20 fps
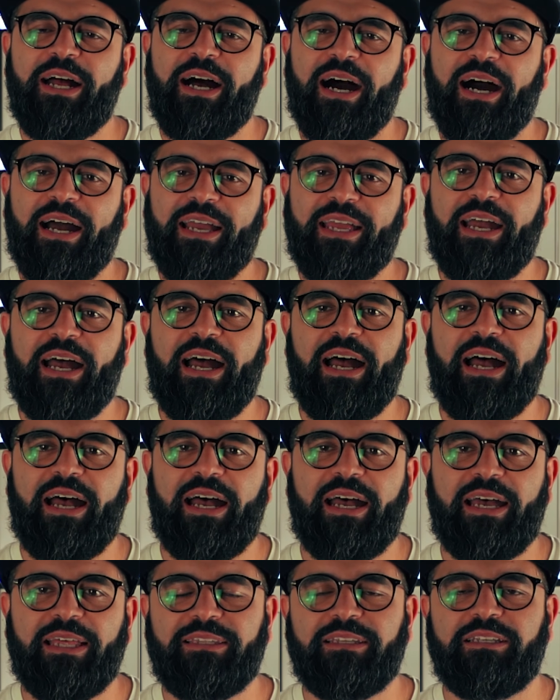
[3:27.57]
I
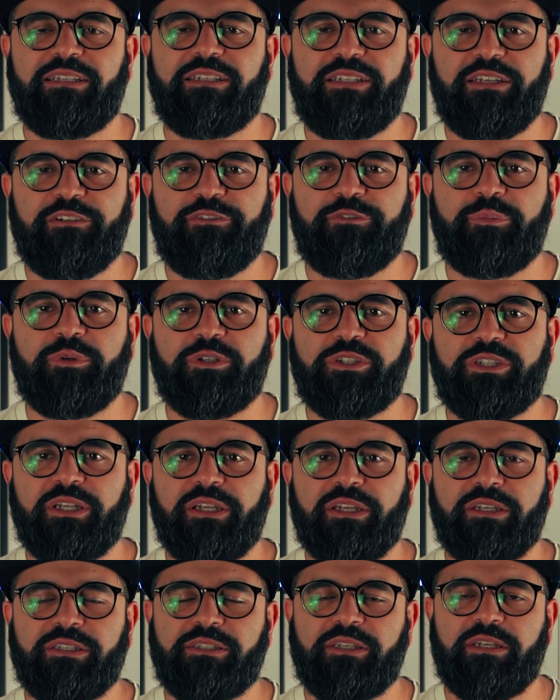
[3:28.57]
had diff
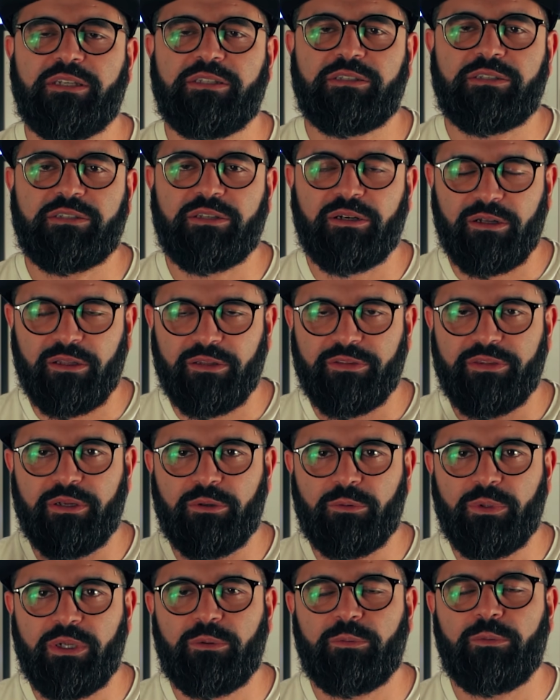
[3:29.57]
bushings installed,
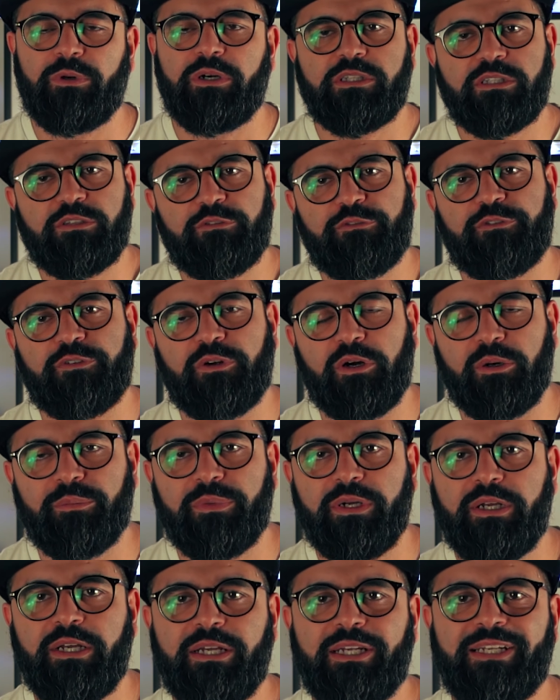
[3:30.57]
the red ones
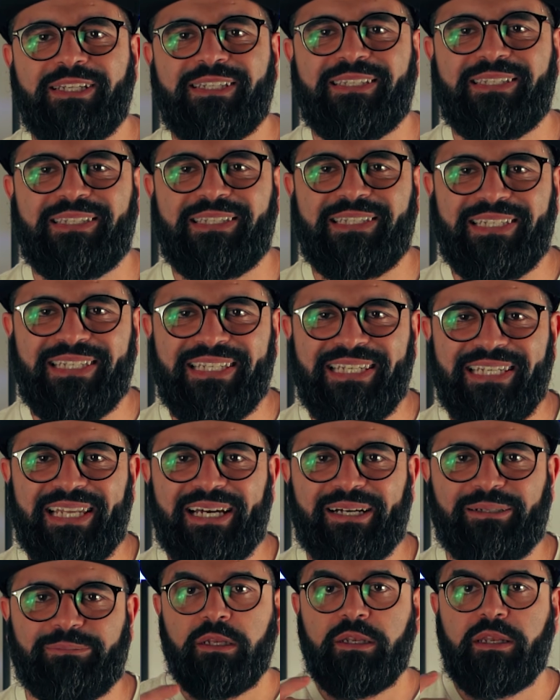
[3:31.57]
from Steeda.